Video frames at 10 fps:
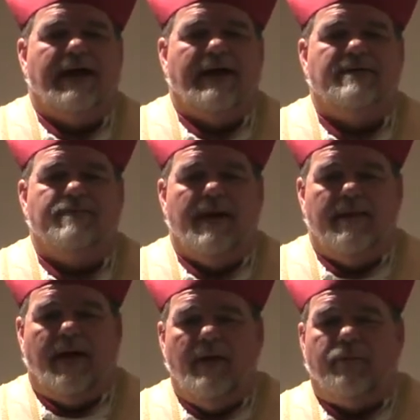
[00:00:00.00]
and
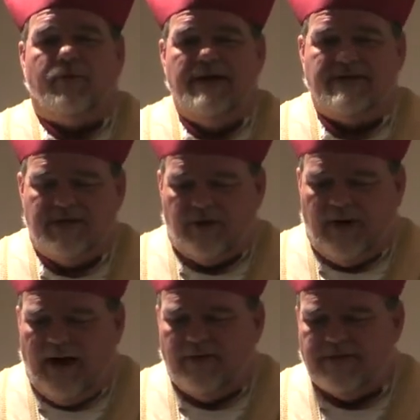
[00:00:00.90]
other priests in the
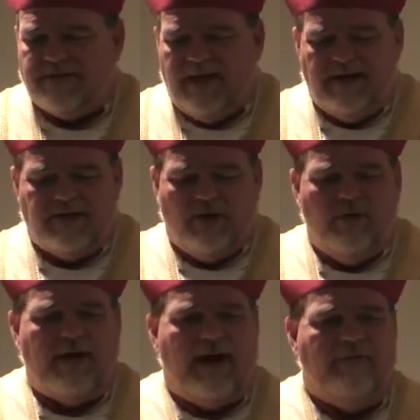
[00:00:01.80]
crowd say,
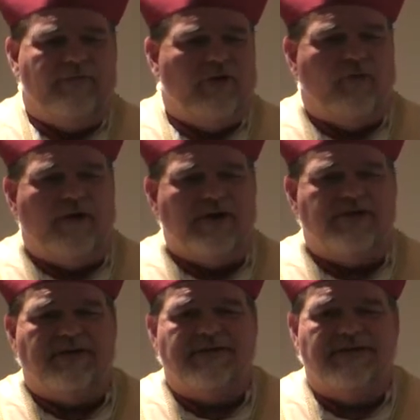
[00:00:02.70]
don't answer the
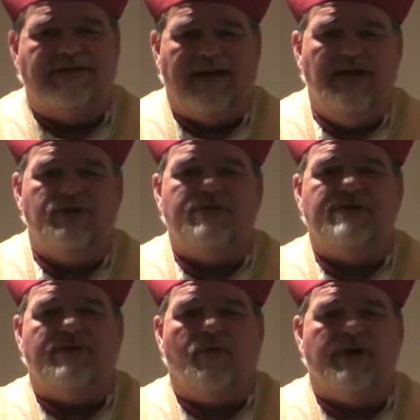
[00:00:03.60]
question, that's a
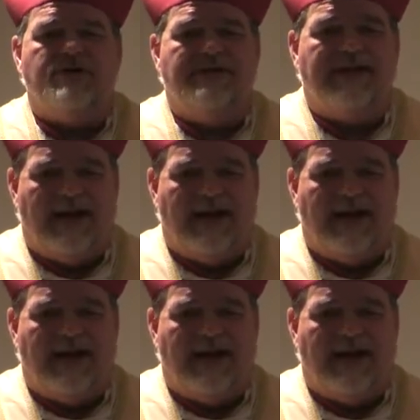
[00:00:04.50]
dangerous question to